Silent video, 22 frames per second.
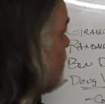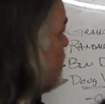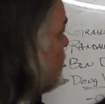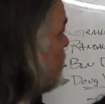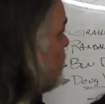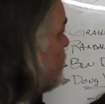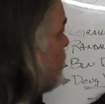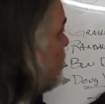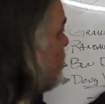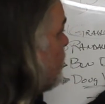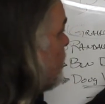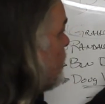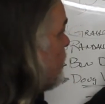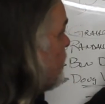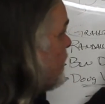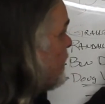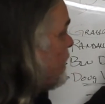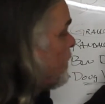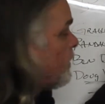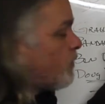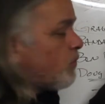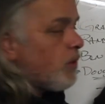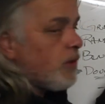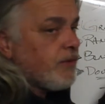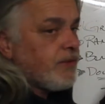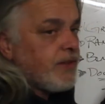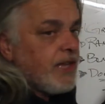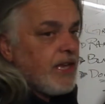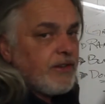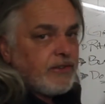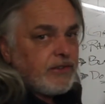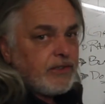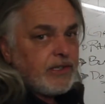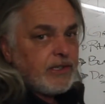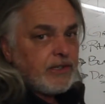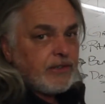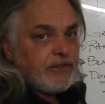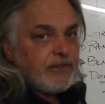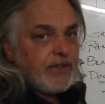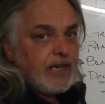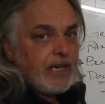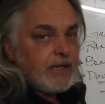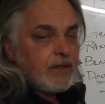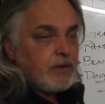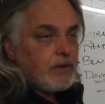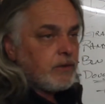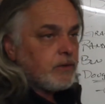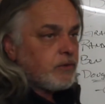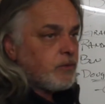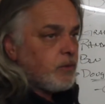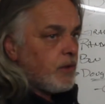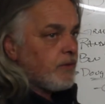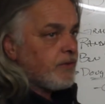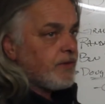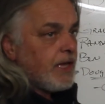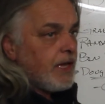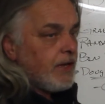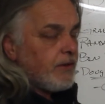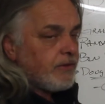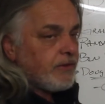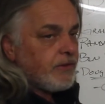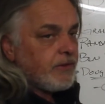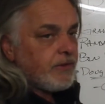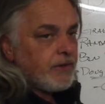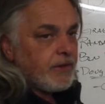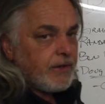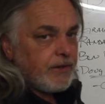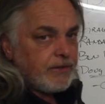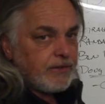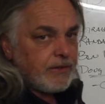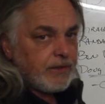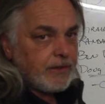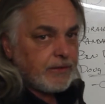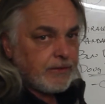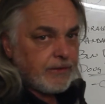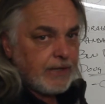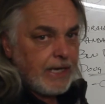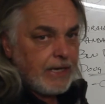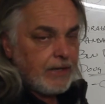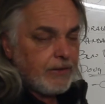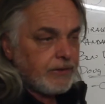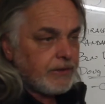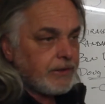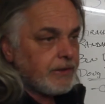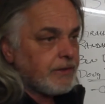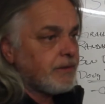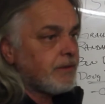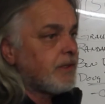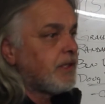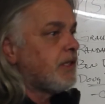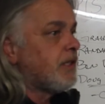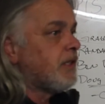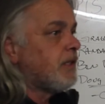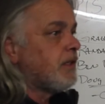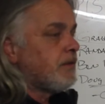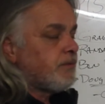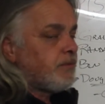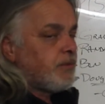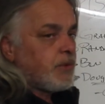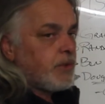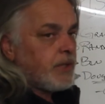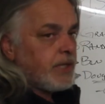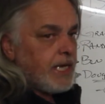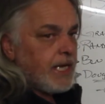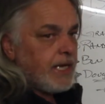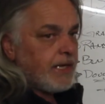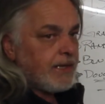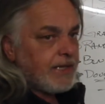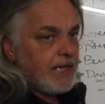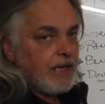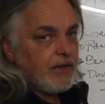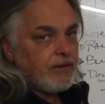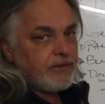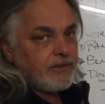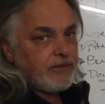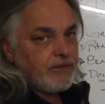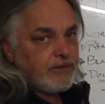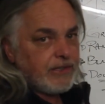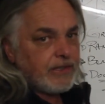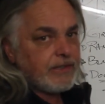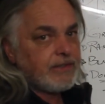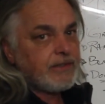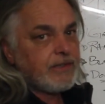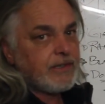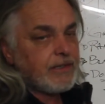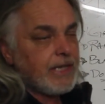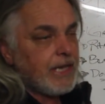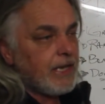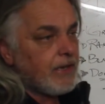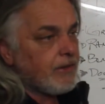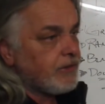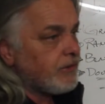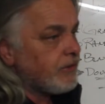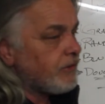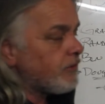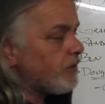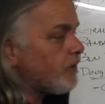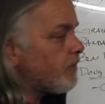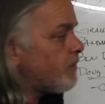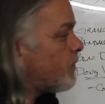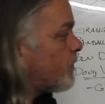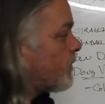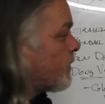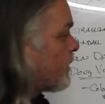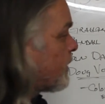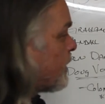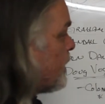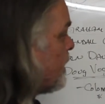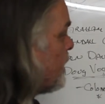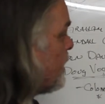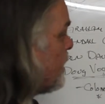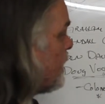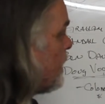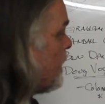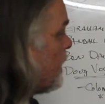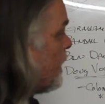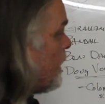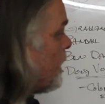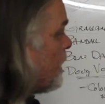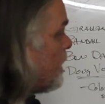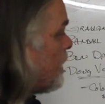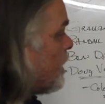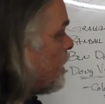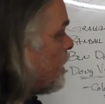to the 12,000 year cycle, 12,000, 36,000, 48,000, 60,000, so forth in